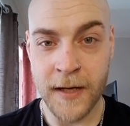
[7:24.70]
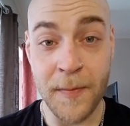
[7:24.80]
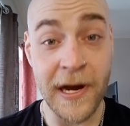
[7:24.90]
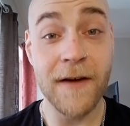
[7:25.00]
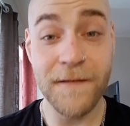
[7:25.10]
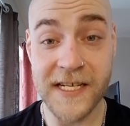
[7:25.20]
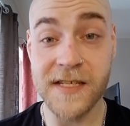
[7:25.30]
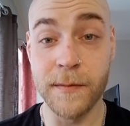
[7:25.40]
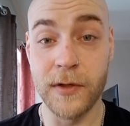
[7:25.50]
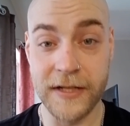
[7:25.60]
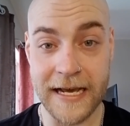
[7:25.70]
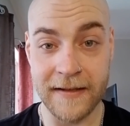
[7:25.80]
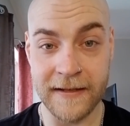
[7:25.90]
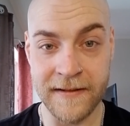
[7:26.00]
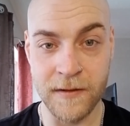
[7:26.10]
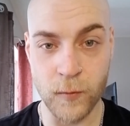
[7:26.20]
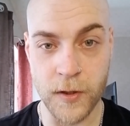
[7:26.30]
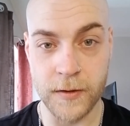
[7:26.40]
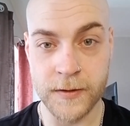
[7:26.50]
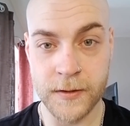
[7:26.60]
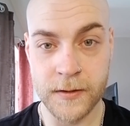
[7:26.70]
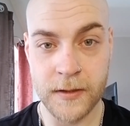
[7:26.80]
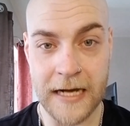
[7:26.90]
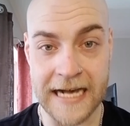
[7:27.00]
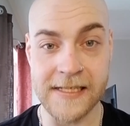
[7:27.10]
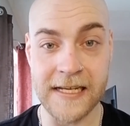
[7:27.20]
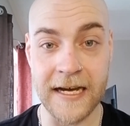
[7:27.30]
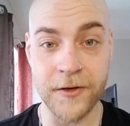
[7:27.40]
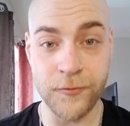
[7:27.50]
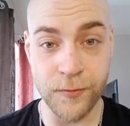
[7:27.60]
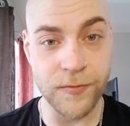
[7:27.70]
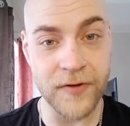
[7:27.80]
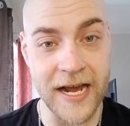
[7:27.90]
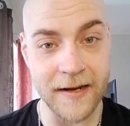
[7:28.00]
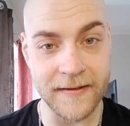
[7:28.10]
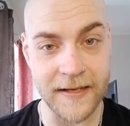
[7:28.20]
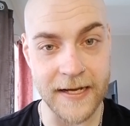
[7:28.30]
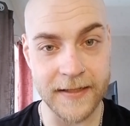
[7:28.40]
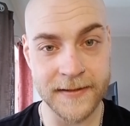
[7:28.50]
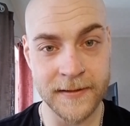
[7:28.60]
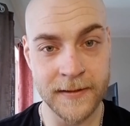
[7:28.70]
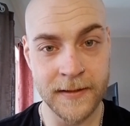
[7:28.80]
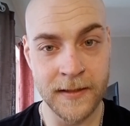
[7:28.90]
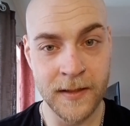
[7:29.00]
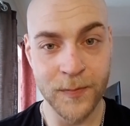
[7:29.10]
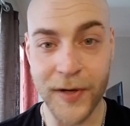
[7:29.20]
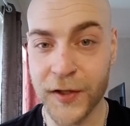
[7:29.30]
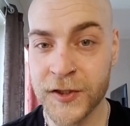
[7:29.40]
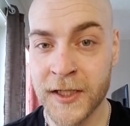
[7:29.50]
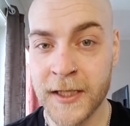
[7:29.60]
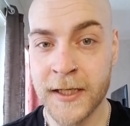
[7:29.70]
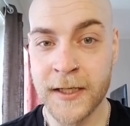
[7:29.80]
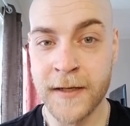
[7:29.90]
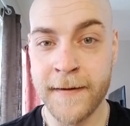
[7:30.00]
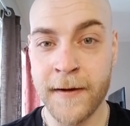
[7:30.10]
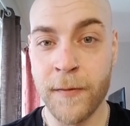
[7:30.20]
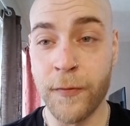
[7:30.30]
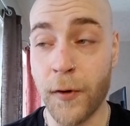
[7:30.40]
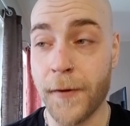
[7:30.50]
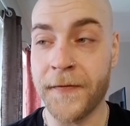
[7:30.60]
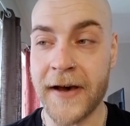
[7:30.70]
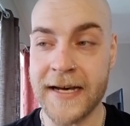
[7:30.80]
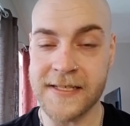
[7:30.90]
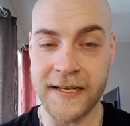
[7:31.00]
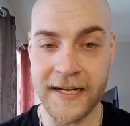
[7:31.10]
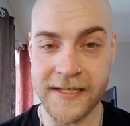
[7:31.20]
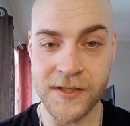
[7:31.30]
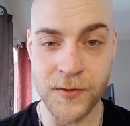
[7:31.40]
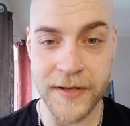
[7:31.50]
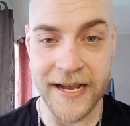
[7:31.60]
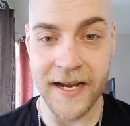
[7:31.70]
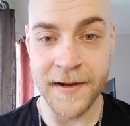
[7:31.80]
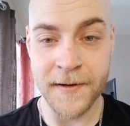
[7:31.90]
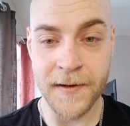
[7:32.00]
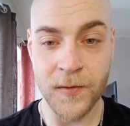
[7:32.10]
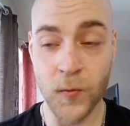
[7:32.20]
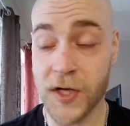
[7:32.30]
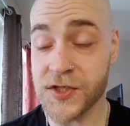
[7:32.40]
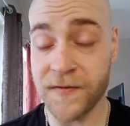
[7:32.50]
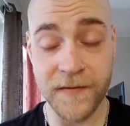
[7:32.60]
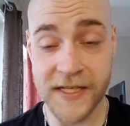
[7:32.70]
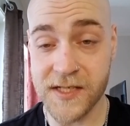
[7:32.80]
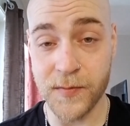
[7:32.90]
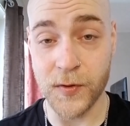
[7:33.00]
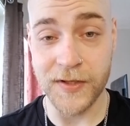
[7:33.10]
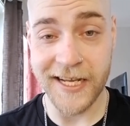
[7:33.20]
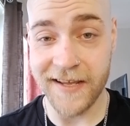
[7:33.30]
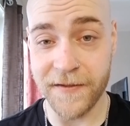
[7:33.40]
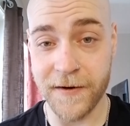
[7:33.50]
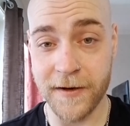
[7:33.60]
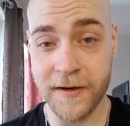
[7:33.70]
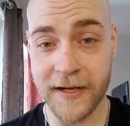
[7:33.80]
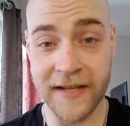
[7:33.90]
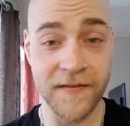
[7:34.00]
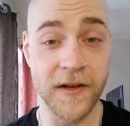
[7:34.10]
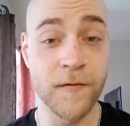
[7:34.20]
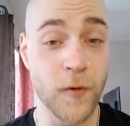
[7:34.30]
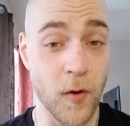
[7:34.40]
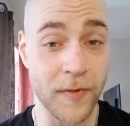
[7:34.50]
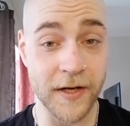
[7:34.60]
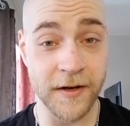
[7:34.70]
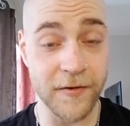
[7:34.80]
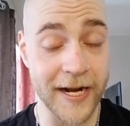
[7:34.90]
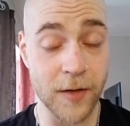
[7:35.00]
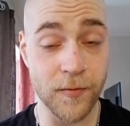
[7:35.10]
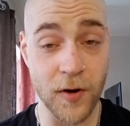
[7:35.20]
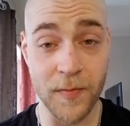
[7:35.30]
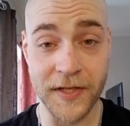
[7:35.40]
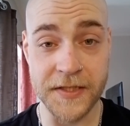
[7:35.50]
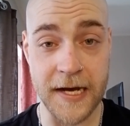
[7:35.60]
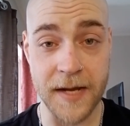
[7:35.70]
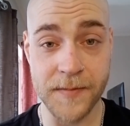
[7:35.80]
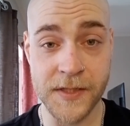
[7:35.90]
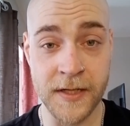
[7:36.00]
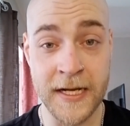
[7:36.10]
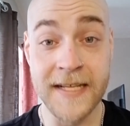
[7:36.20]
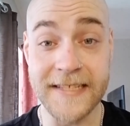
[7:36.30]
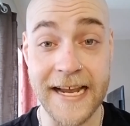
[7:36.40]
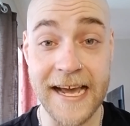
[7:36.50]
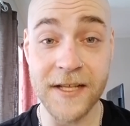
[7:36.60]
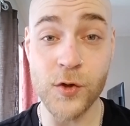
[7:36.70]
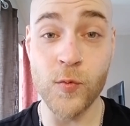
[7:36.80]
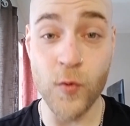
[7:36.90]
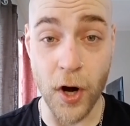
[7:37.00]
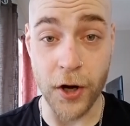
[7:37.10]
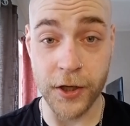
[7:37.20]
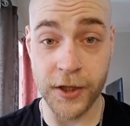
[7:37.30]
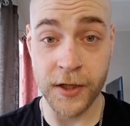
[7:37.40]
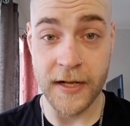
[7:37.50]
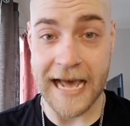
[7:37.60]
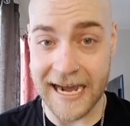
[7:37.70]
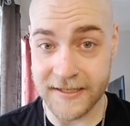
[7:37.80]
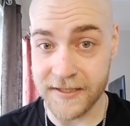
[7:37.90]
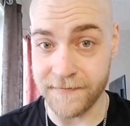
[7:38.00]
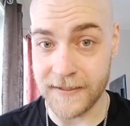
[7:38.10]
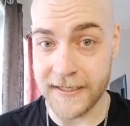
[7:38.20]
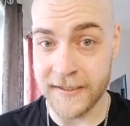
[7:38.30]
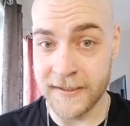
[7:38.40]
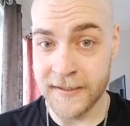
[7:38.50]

appear visible yet in the world as a true reality yet. But thought as it is today wasn't visible either in the Greco-Roman times. They had to work actively